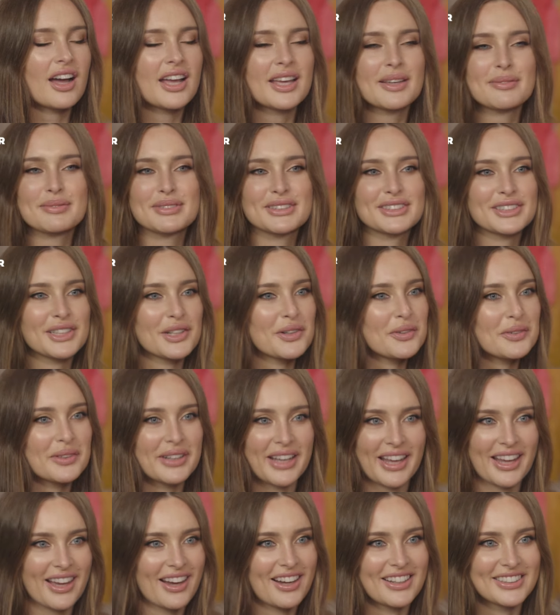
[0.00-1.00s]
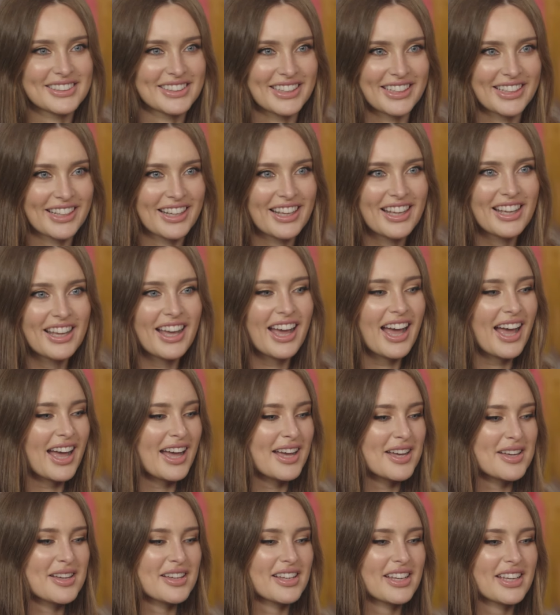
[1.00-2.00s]
I am so chaotic.
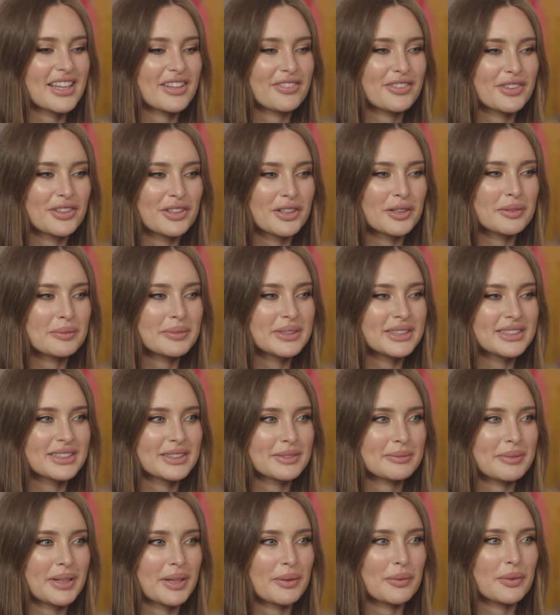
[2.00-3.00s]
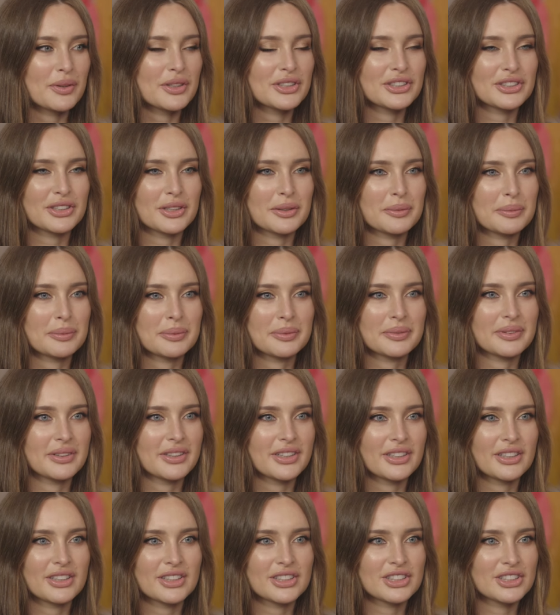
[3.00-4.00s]
If you come into my wardrobe,
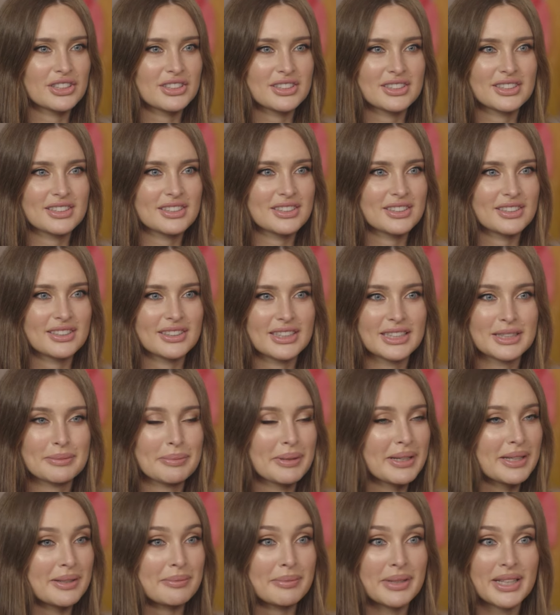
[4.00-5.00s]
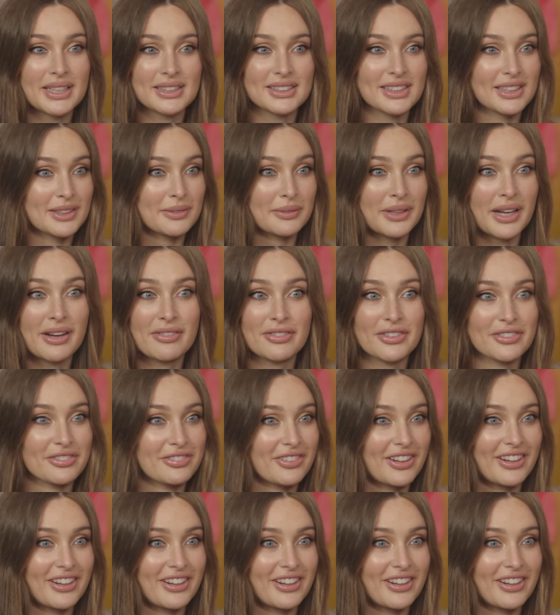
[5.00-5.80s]
you're just, it's pick and mix, like whatever you